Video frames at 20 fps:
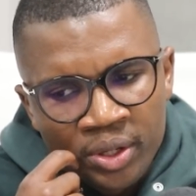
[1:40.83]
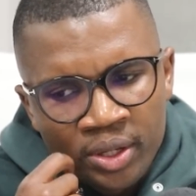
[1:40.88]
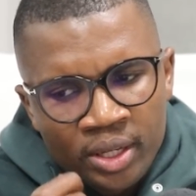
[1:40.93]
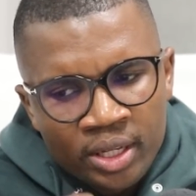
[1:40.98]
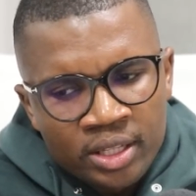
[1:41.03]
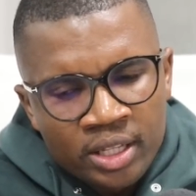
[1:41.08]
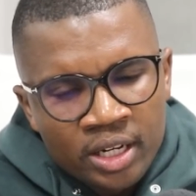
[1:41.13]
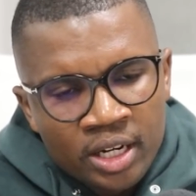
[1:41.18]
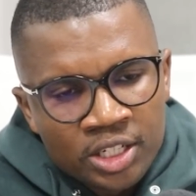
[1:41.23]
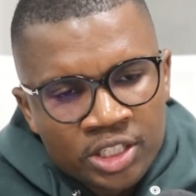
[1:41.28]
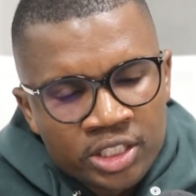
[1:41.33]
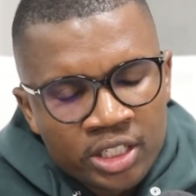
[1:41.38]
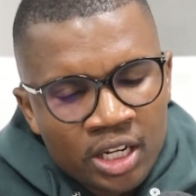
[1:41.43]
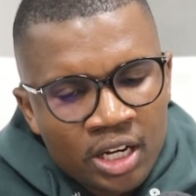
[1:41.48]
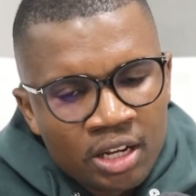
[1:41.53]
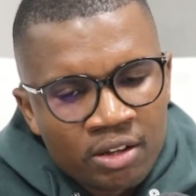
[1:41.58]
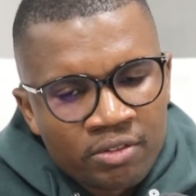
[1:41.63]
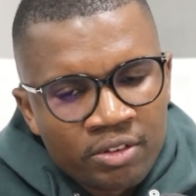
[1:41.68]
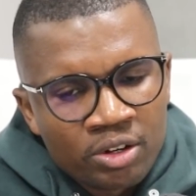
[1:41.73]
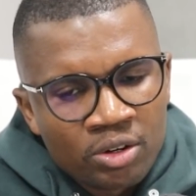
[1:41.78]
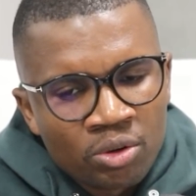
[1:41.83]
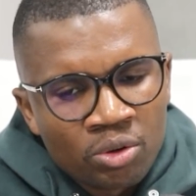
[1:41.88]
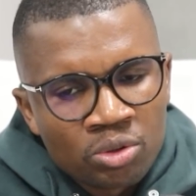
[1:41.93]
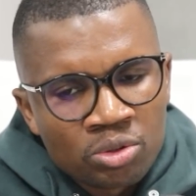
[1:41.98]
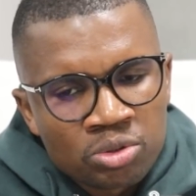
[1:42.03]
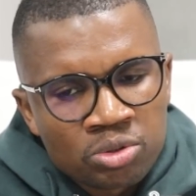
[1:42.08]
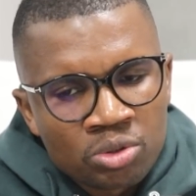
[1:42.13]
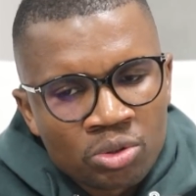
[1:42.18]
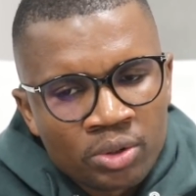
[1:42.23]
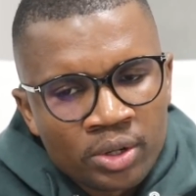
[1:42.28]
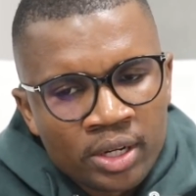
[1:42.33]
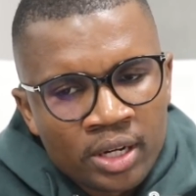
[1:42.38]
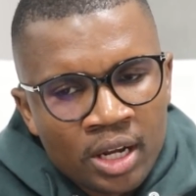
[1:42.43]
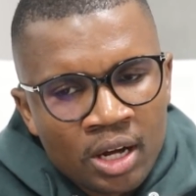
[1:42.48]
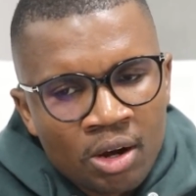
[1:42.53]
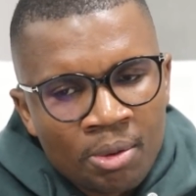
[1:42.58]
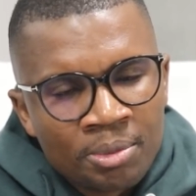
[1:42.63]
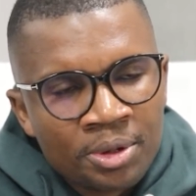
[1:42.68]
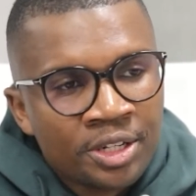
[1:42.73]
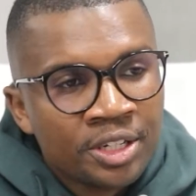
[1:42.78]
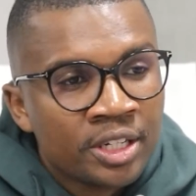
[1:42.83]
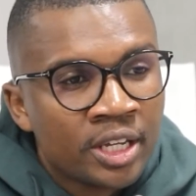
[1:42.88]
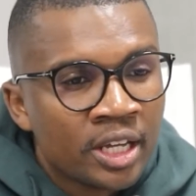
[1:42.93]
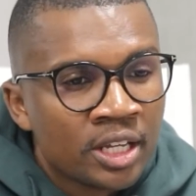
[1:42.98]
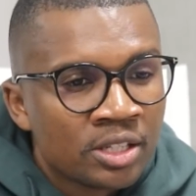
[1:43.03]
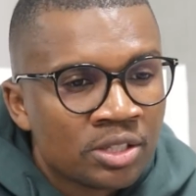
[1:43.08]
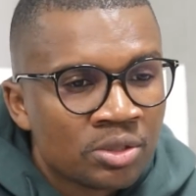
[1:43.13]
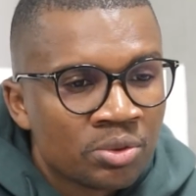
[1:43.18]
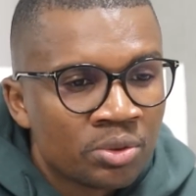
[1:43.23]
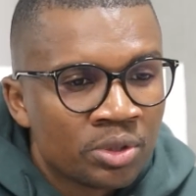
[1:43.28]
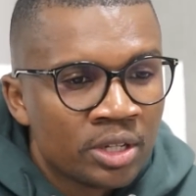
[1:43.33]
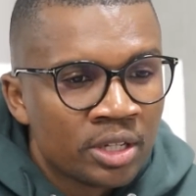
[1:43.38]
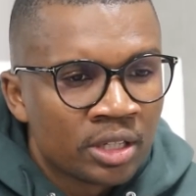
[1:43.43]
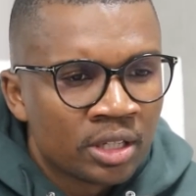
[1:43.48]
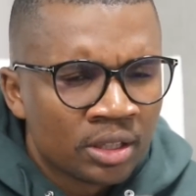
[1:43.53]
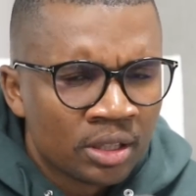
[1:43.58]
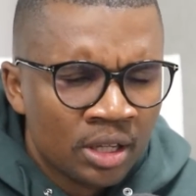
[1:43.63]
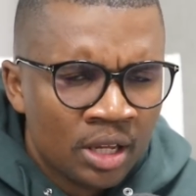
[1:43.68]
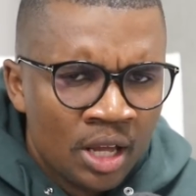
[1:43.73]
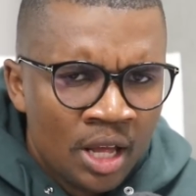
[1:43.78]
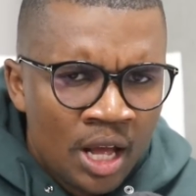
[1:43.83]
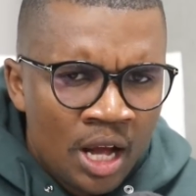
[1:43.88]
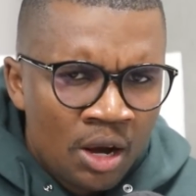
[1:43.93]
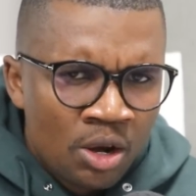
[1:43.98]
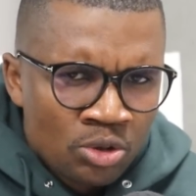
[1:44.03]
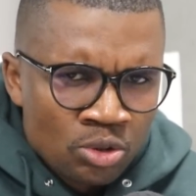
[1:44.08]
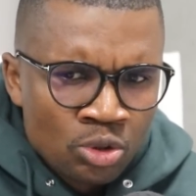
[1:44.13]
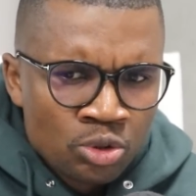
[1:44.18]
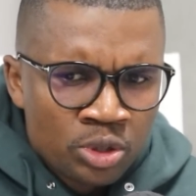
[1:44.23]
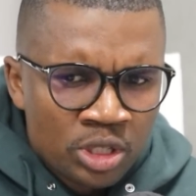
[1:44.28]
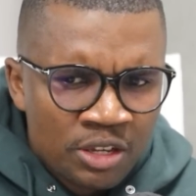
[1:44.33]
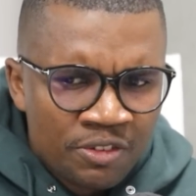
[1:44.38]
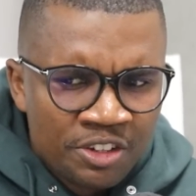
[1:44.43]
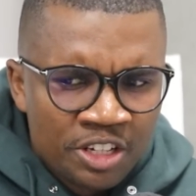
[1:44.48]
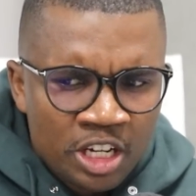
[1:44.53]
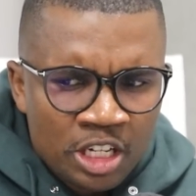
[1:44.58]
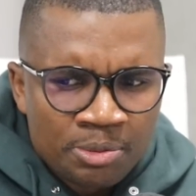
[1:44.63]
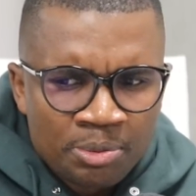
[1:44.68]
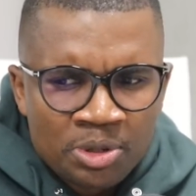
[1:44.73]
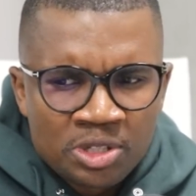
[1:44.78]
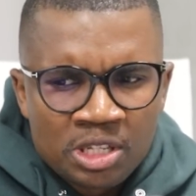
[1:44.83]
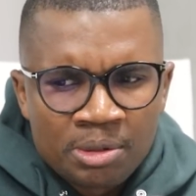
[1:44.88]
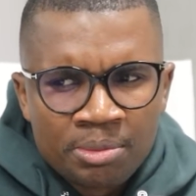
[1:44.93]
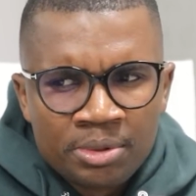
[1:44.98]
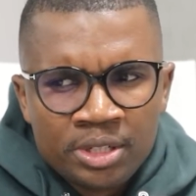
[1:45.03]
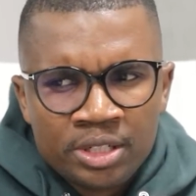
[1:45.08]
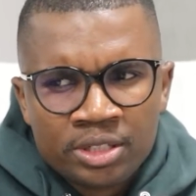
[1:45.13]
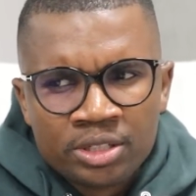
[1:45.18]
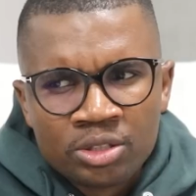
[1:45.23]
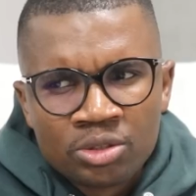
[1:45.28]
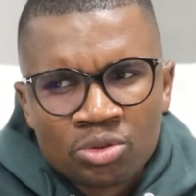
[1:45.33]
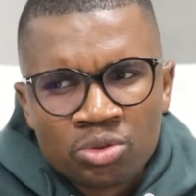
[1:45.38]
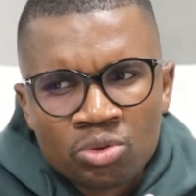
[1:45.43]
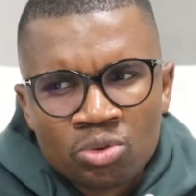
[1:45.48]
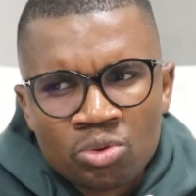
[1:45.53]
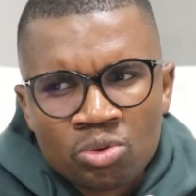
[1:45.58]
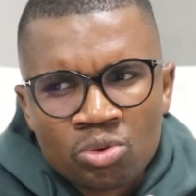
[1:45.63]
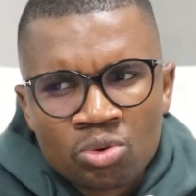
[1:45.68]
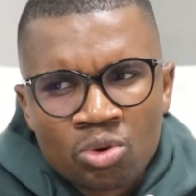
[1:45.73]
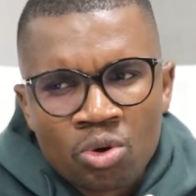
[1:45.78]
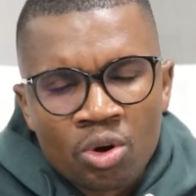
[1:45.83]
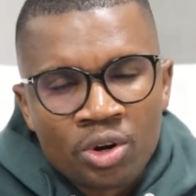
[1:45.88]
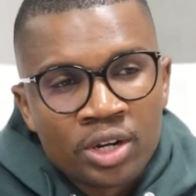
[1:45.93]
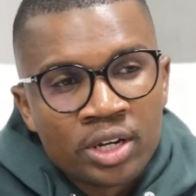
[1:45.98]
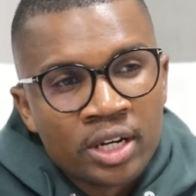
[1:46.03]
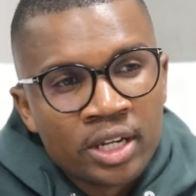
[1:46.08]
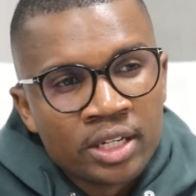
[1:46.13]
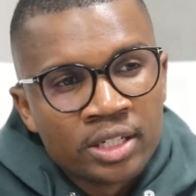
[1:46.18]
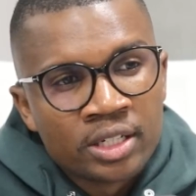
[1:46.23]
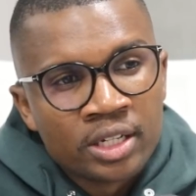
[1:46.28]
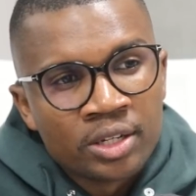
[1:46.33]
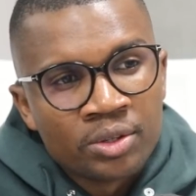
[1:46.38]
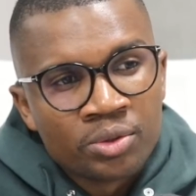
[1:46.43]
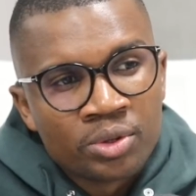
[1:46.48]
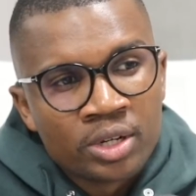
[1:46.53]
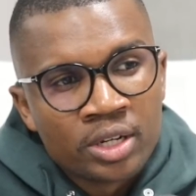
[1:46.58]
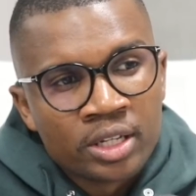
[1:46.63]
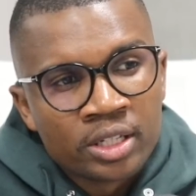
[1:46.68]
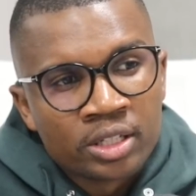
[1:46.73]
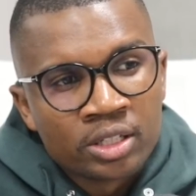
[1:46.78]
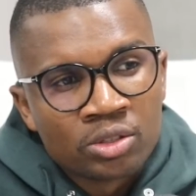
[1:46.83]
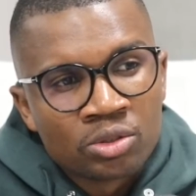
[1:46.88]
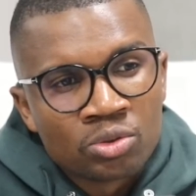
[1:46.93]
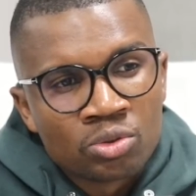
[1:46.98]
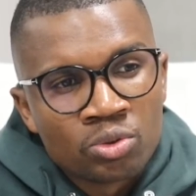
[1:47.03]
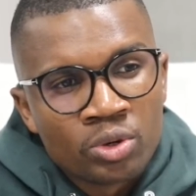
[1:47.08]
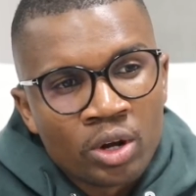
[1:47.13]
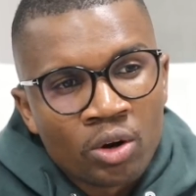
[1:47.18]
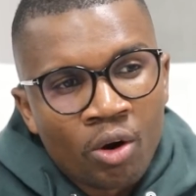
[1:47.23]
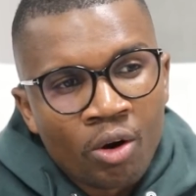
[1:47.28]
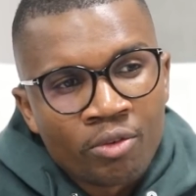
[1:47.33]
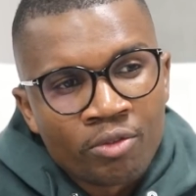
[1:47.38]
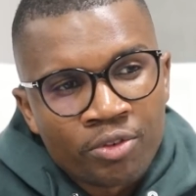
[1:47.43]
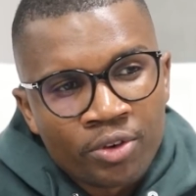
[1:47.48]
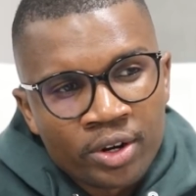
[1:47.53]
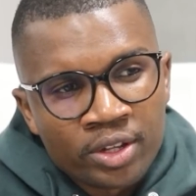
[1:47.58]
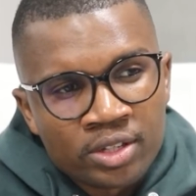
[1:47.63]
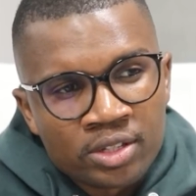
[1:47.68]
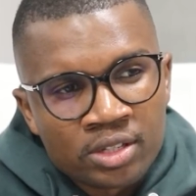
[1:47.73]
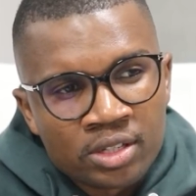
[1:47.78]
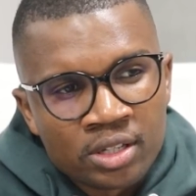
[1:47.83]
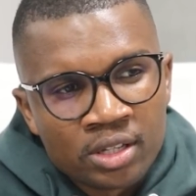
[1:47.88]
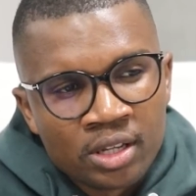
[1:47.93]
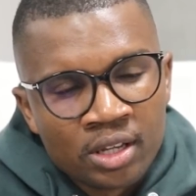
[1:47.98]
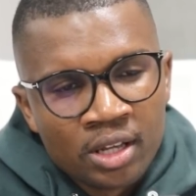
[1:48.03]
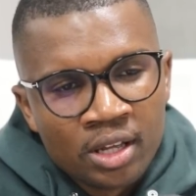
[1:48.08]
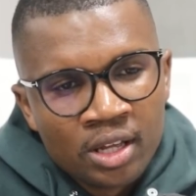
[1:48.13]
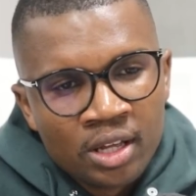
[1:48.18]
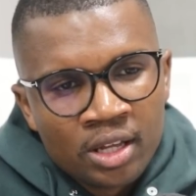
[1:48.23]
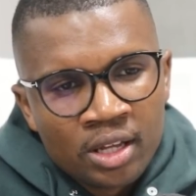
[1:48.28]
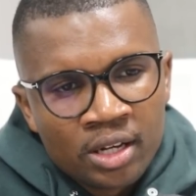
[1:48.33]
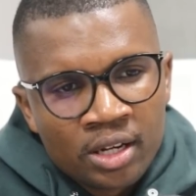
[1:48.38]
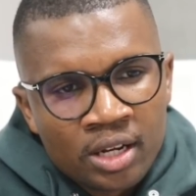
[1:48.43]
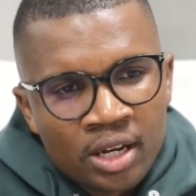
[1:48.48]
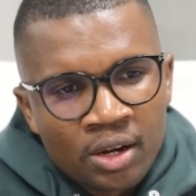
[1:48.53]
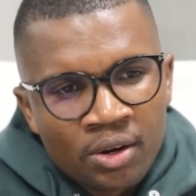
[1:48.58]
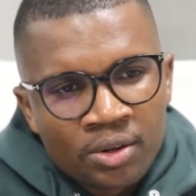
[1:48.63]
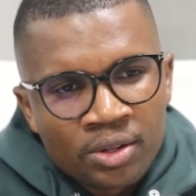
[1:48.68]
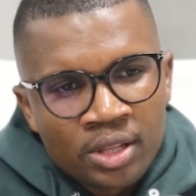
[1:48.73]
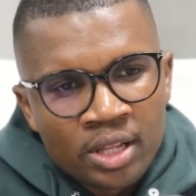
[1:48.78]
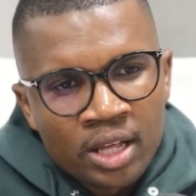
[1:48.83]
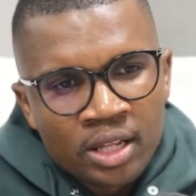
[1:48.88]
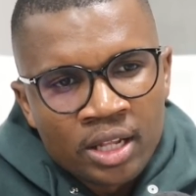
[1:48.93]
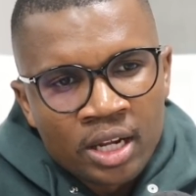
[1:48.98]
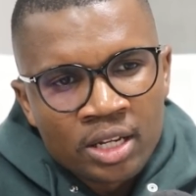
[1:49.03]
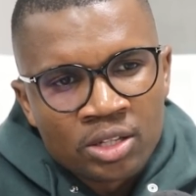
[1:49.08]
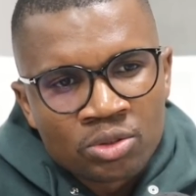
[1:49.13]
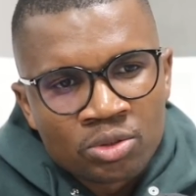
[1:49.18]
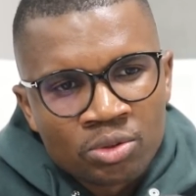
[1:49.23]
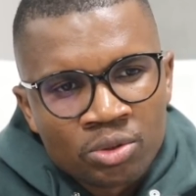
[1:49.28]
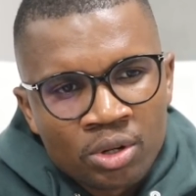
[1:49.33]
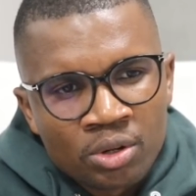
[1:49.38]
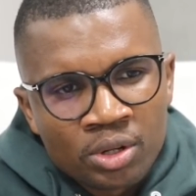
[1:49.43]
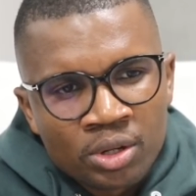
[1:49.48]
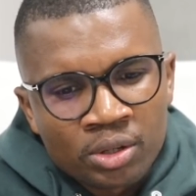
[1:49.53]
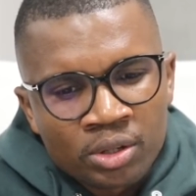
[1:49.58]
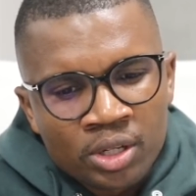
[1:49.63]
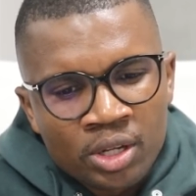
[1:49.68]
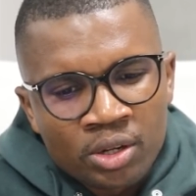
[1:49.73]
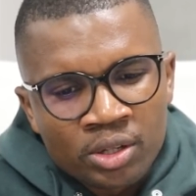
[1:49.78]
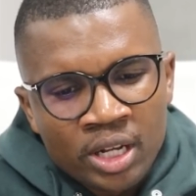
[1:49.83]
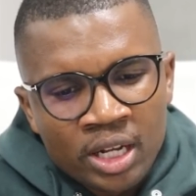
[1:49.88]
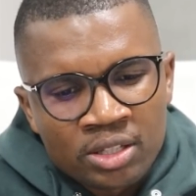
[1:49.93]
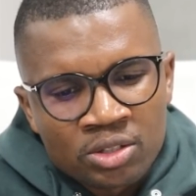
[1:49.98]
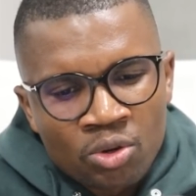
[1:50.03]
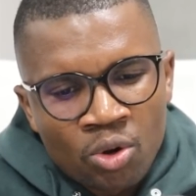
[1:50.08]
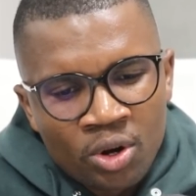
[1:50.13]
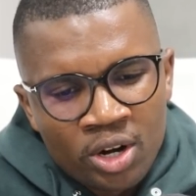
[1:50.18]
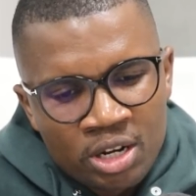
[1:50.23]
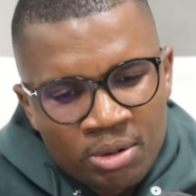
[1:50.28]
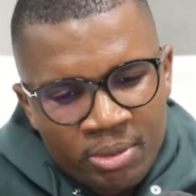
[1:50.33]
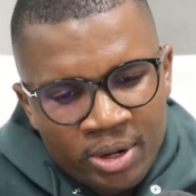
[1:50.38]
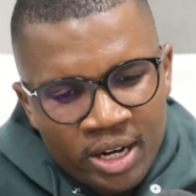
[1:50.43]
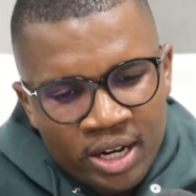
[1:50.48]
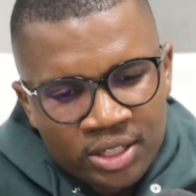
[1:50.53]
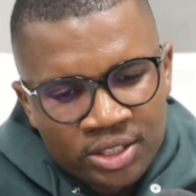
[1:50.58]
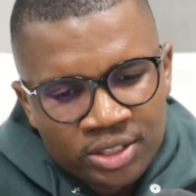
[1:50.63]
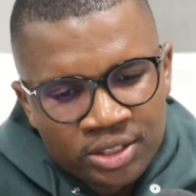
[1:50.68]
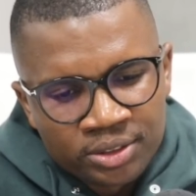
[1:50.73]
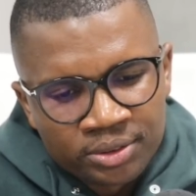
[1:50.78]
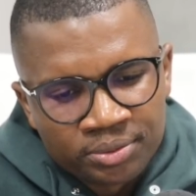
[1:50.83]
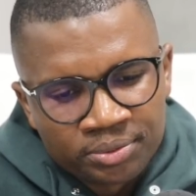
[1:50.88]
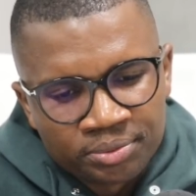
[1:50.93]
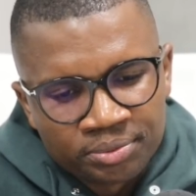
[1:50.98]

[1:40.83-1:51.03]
at the national level also, and now I'm leading the ANC Youth League. I was also given the responsibility to coordinate the Youth League into a conference. Now, that's Collen Malatji.